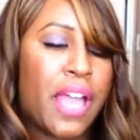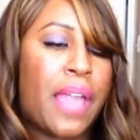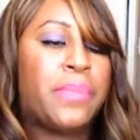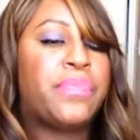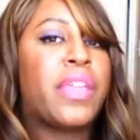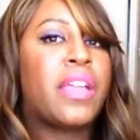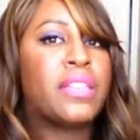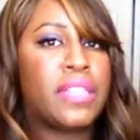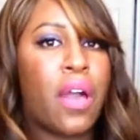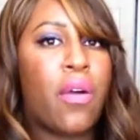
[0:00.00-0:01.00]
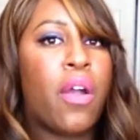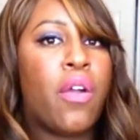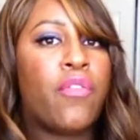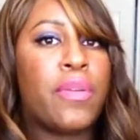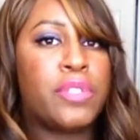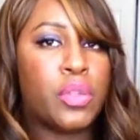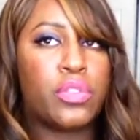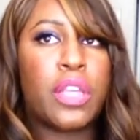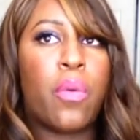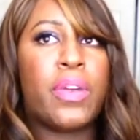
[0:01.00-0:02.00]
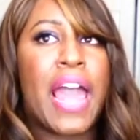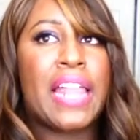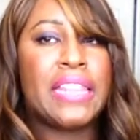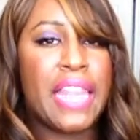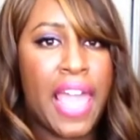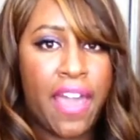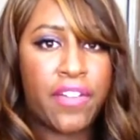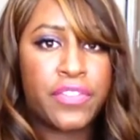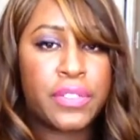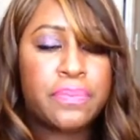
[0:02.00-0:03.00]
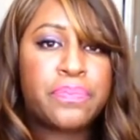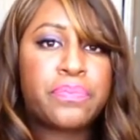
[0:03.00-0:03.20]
Okay, so when I left.